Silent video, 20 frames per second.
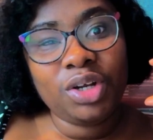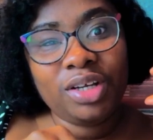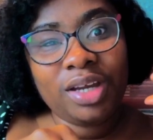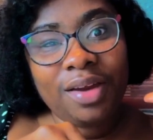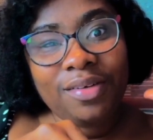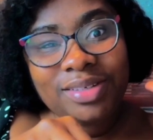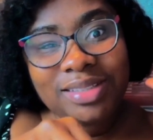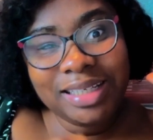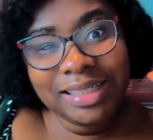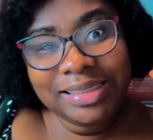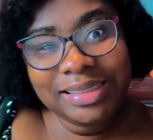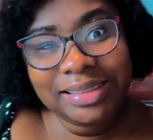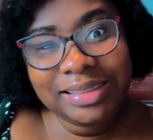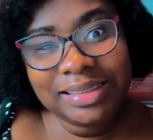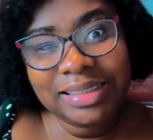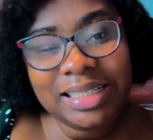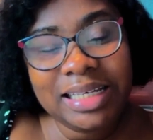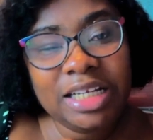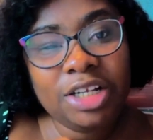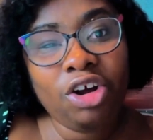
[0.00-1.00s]
there is a
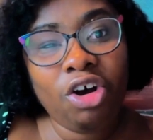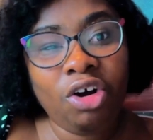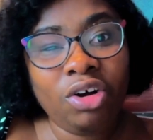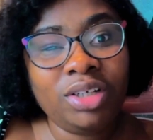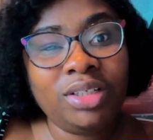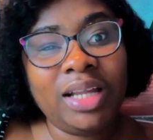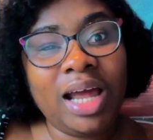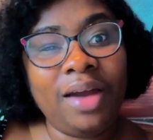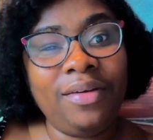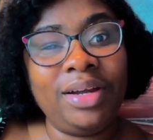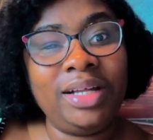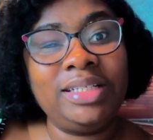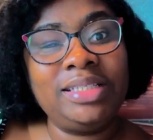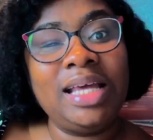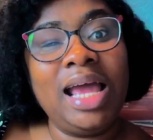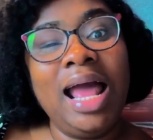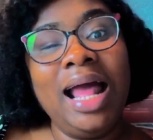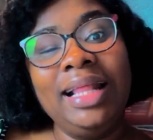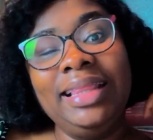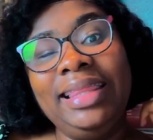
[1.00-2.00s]
seed under it
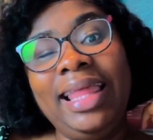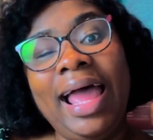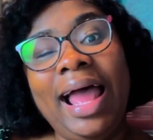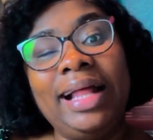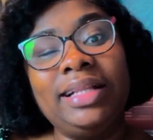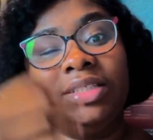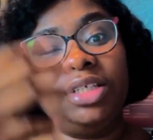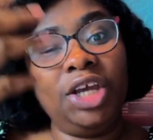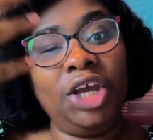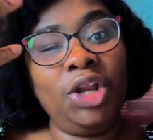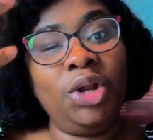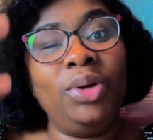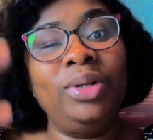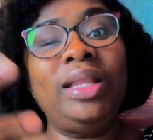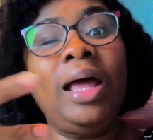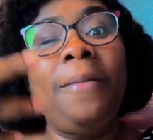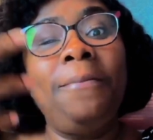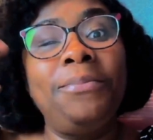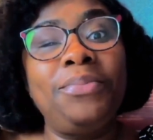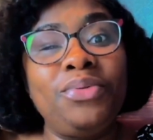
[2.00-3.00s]
that
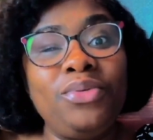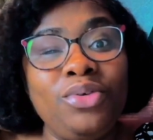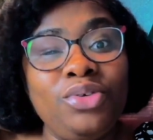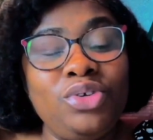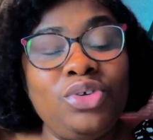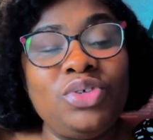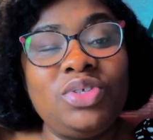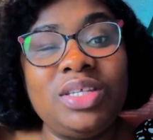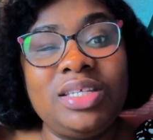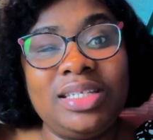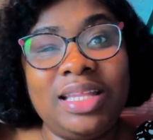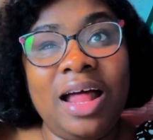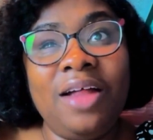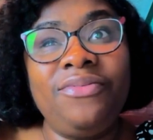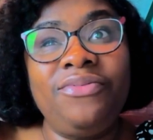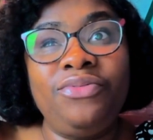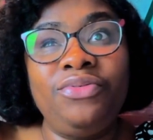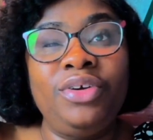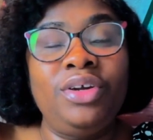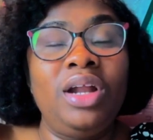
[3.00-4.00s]
that produces that
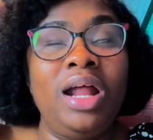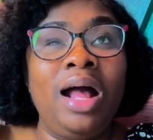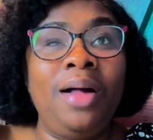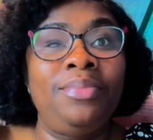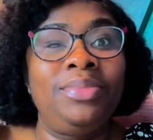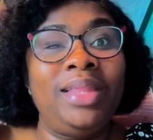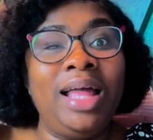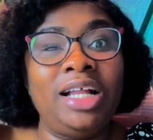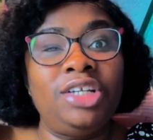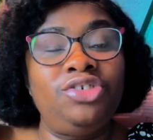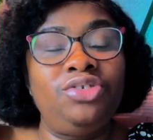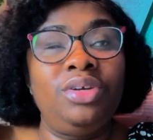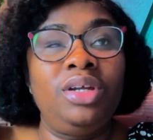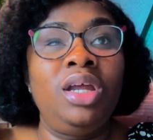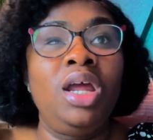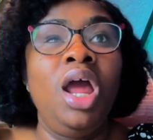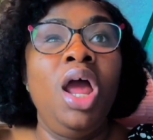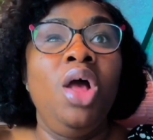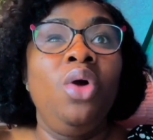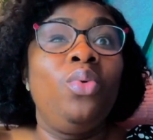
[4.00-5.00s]
fruit, that
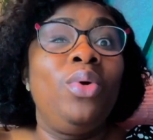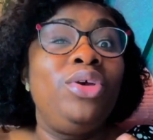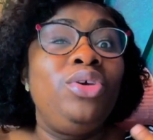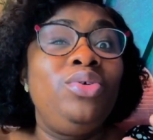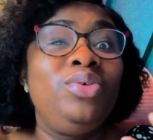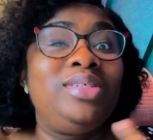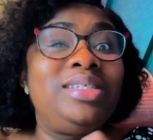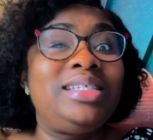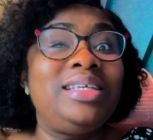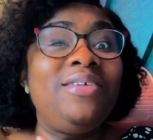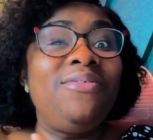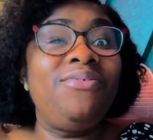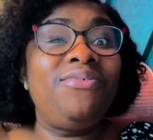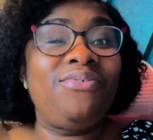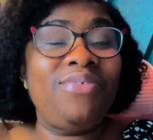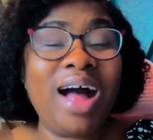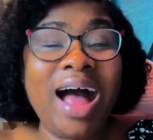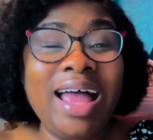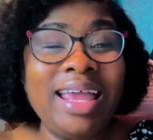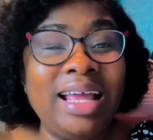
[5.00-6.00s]
tree. When you see
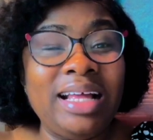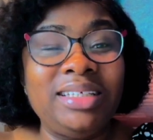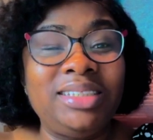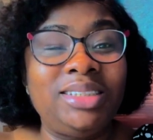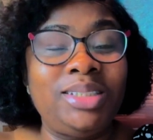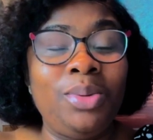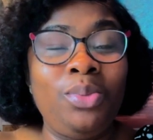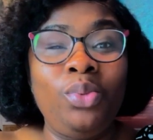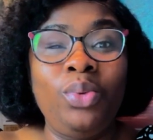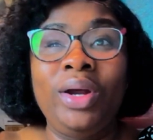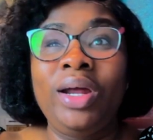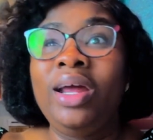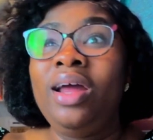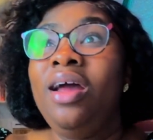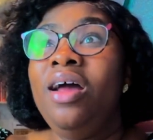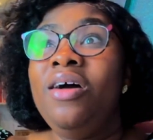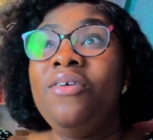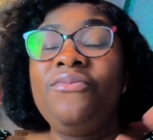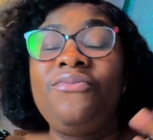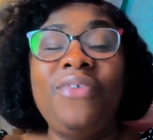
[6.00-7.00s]
fire somewhere,
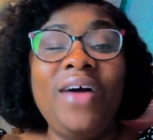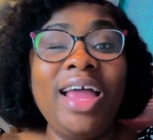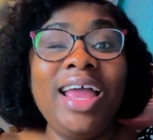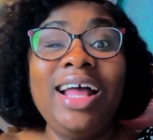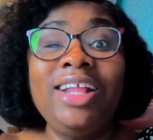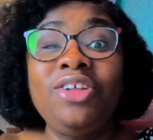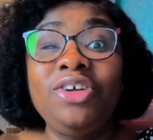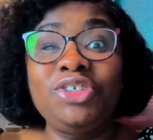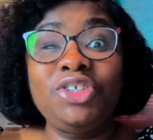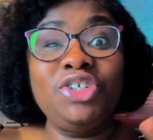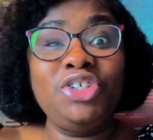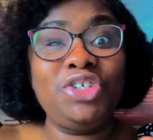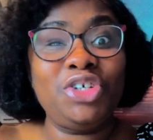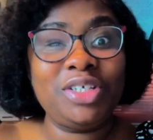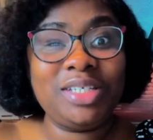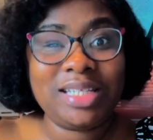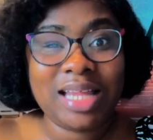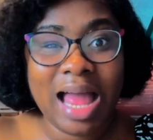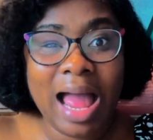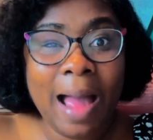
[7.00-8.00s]
fire doesn't
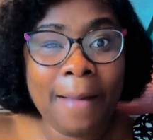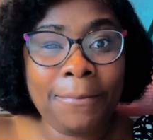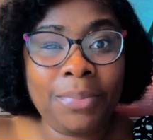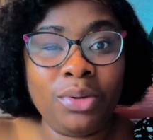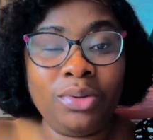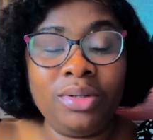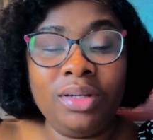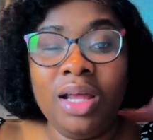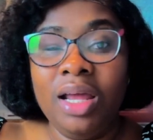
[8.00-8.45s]
just happen.